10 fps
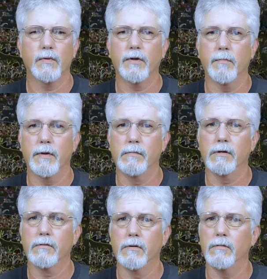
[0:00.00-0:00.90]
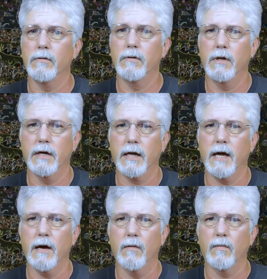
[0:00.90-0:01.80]
with the biblical
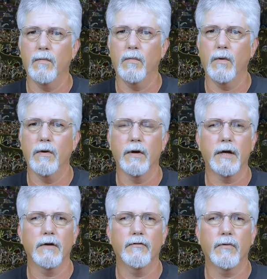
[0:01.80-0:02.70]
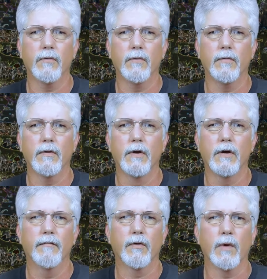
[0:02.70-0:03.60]
account, we are again told
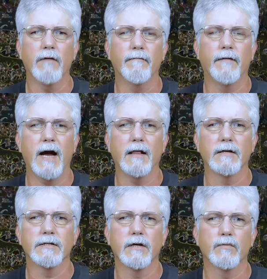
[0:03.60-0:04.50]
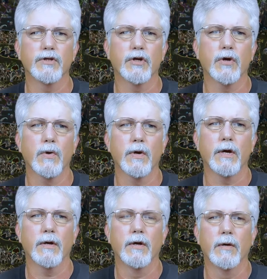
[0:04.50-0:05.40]
of the great violence that was
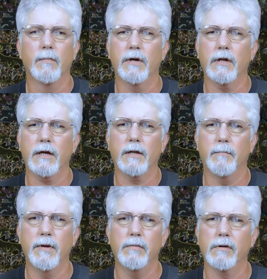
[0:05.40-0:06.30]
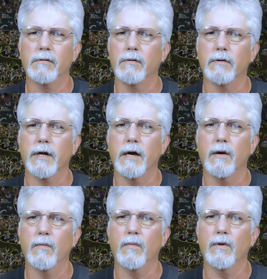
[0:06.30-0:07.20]
occurring. But unlike the biblical
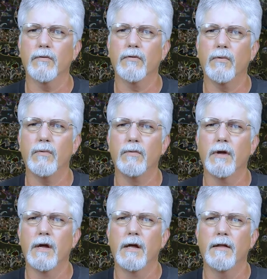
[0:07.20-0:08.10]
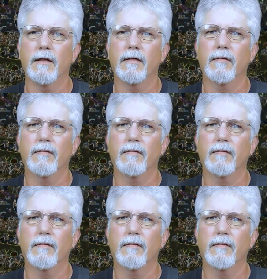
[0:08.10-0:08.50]
account, we are told that